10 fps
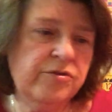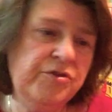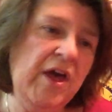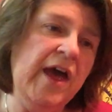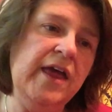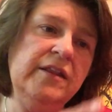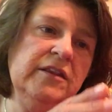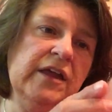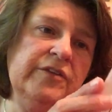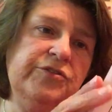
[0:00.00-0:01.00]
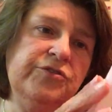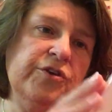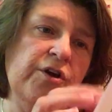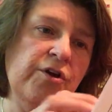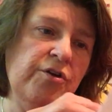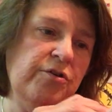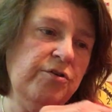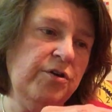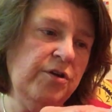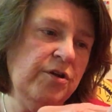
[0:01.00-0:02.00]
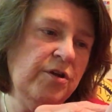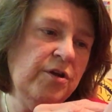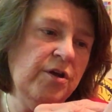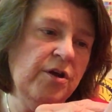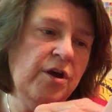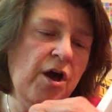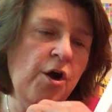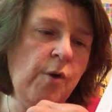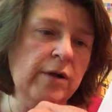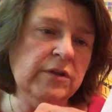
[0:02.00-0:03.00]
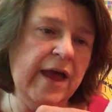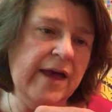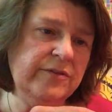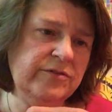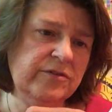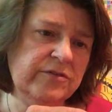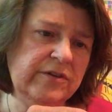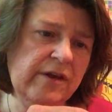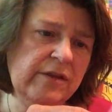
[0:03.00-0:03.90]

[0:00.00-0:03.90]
Then let's turn, is this